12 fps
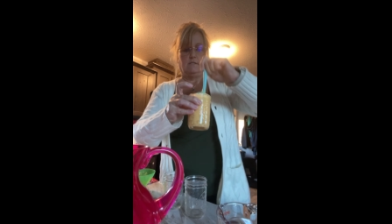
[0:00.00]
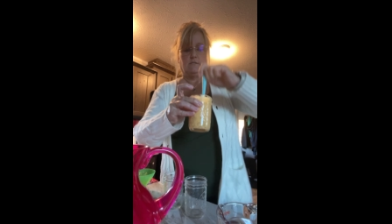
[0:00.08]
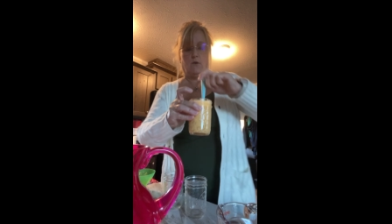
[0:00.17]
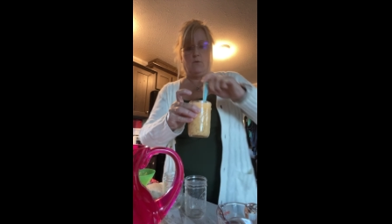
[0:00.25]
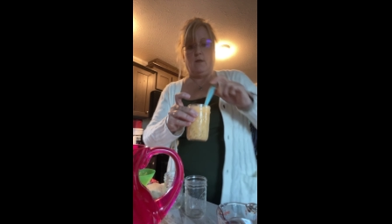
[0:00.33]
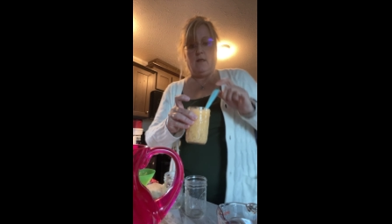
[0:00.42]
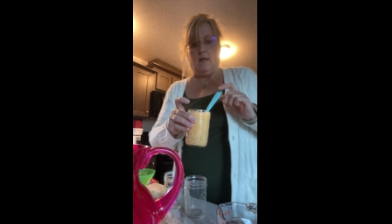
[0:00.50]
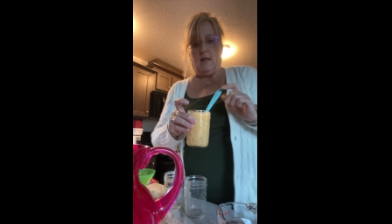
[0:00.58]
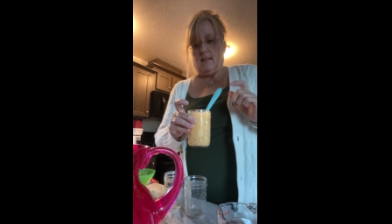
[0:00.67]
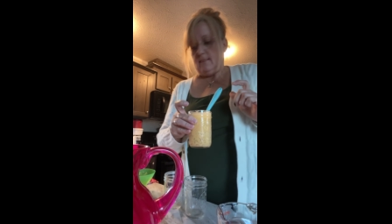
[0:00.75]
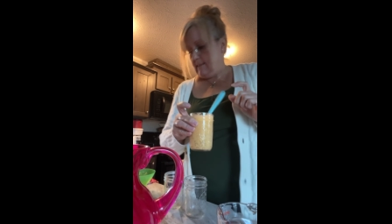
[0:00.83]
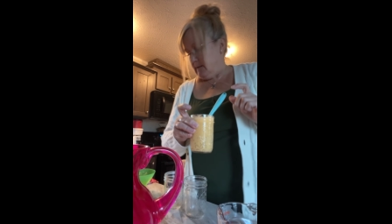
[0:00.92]
So
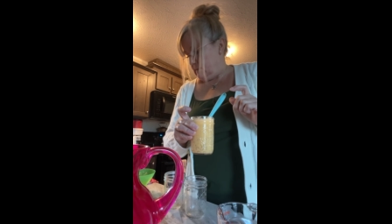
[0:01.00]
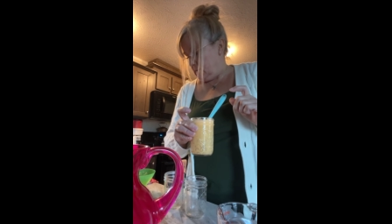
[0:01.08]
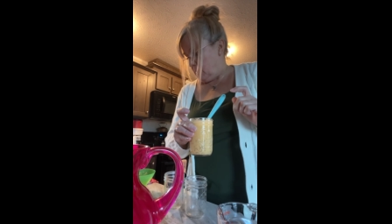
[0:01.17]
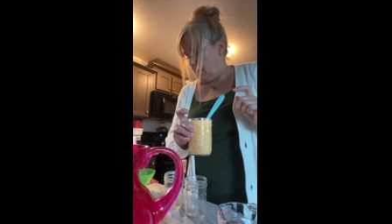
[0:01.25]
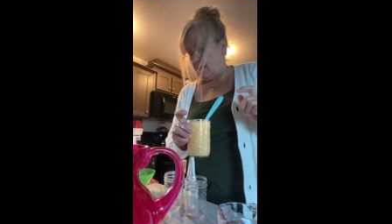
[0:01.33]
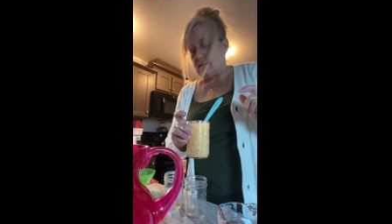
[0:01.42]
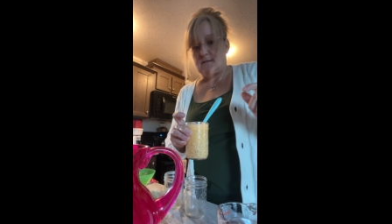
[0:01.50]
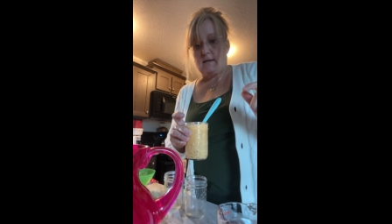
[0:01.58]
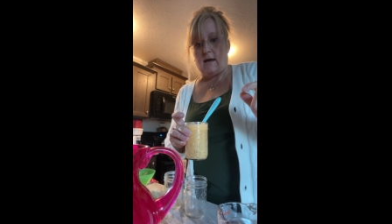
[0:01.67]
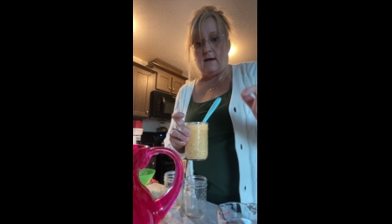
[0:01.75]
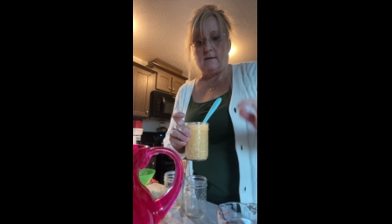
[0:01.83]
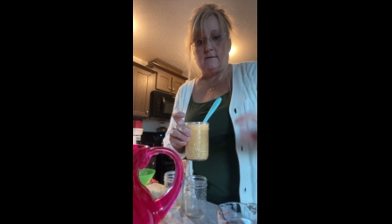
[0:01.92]
let me pause
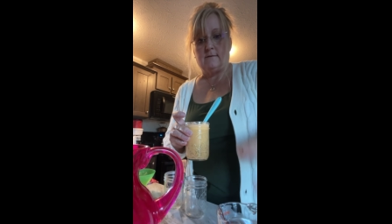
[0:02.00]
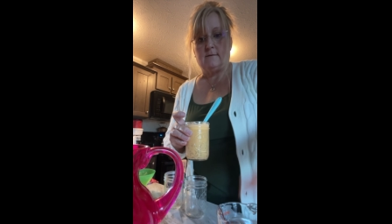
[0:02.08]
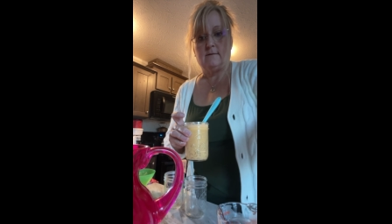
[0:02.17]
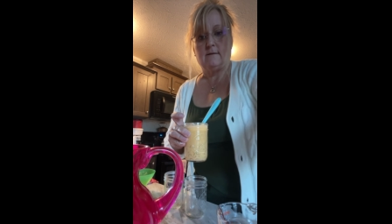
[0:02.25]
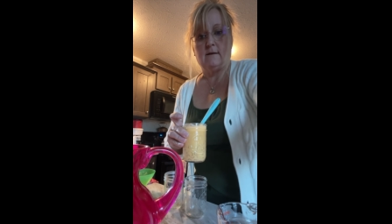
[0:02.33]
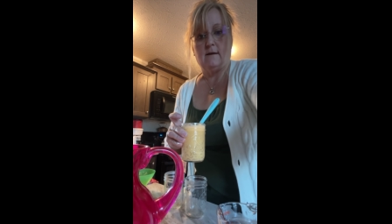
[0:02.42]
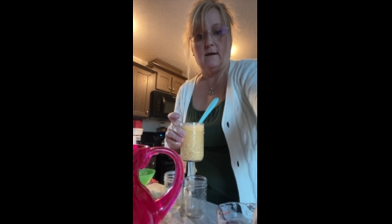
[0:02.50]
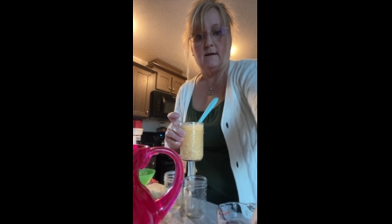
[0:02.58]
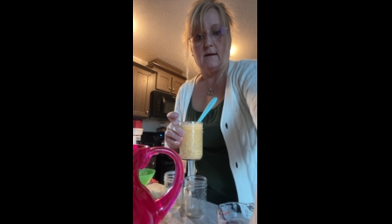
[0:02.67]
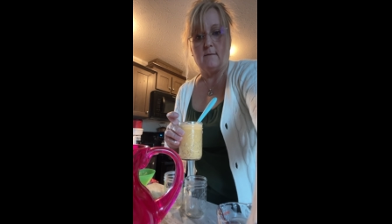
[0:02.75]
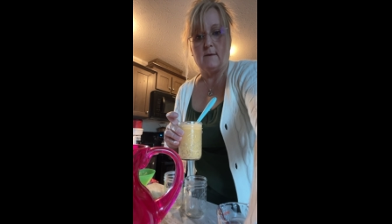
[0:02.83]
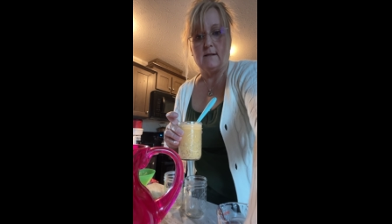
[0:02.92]
again
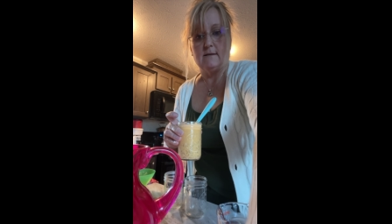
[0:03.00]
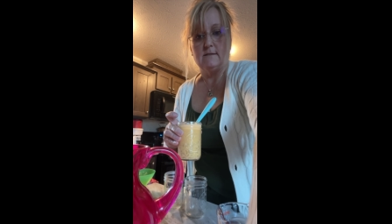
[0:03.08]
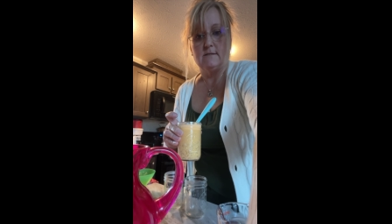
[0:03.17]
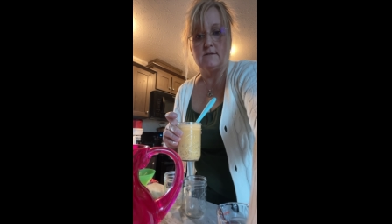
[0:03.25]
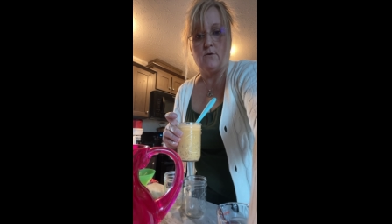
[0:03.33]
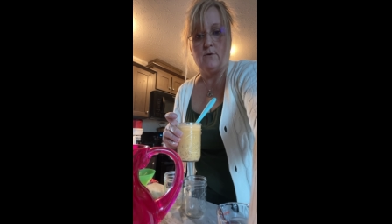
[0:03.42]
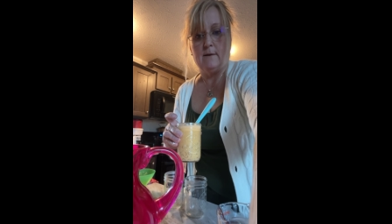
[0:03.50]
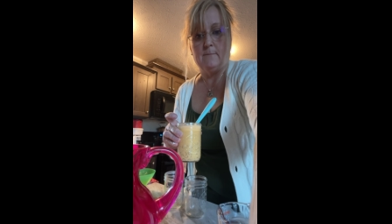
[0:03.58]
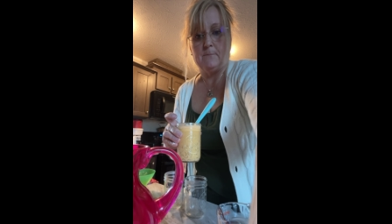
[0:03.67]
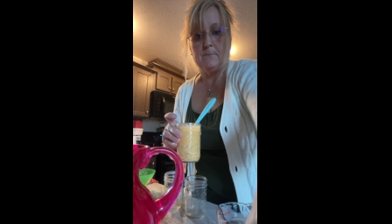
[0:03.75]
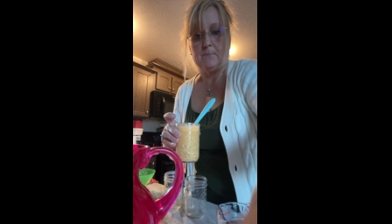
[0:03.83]
and get my lids going.